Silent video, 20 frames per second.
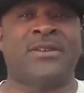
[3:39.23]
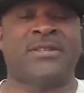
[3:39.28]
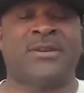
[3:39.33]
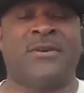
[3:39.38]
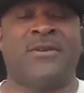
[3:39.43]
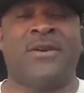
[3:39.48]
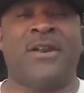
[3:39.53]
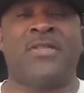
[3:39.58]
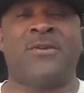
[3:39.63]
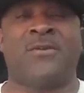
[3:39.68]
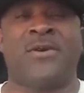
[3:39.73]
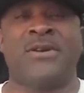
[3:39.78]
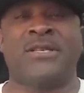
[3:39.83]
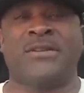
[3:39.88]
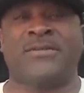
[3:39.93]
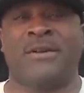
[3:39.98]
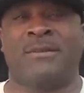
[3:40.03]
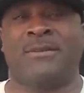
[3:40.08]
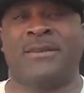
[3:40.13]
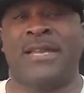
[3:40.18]
So in other words,
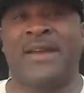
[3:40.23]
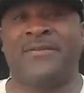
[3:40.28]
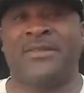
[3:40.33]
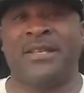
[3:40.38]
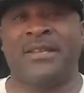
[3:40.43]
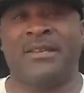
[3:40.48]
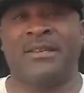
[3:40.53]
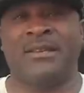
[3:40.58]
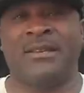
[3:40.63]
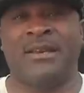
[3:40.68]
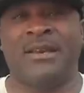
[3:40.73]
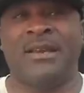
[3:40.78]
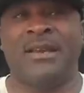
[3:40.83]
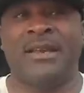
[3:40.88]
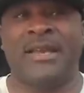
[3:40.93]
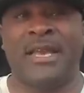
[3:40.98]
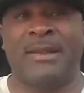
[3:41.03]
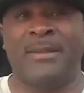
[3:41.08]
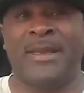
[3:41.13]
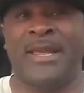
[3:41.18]
if I'm lefty
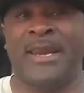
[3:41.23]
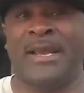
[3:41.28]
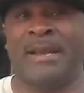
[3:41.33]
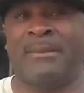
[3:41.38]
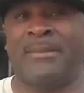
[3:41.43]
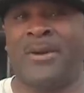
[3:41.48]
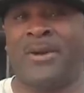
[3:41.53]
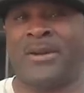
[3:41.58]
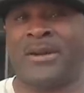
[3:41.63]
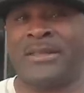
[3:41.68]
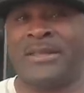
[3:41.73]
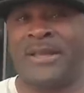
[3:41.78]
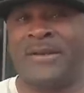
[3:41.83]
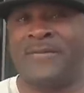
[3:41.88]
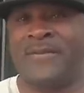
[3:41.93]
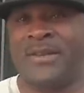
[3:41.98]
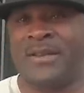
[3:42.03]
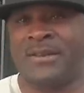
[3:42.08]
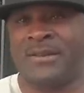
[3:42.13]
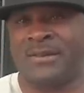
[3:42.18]
and I'm hitting a ball in the
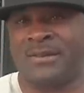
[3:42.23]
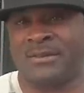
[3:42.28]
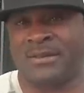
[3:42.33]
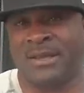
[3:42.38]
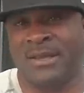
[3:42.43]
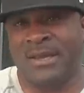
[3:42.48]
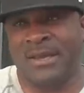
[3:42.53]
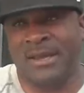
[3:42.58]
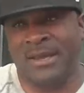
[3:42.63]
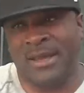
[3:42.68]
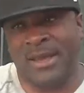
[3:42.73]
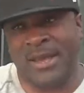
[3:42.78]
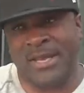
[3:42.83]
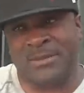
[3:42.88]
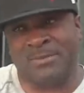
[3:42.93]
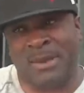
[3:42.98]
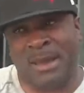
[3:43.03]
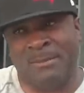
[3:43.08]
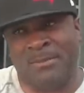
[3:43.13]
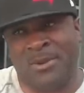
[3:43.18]
left field,
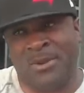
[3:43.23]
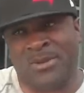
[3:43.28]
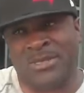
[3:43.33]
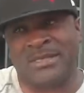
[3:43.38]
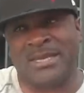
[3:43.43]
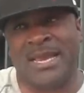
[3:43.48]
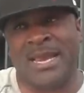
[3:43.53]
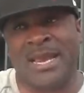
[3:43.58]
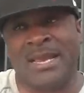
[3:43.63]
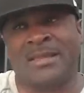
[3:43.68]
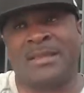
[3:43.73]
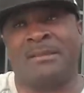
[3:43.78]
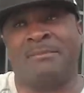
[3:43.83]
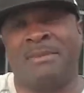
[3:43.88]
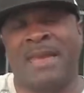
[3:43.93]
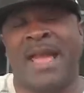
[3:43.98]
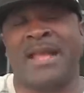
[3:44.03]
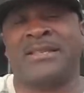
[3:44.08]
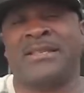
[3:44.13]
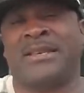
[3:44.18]
is my ball tailing
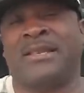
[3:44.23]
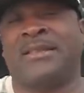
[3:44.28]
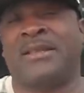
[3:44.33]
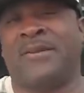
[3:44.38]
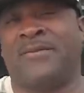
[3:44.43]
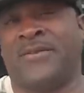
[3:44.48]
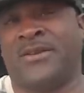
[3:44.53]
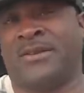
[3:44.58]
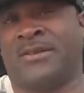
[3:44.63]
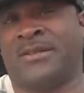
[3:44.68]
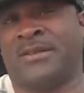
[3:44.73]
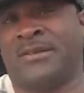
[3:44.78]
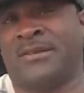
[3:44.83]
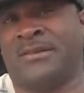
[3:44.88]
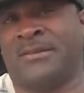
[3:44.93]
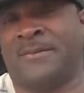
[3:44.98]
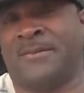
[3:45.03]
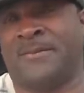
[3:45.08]
back to the left fielder?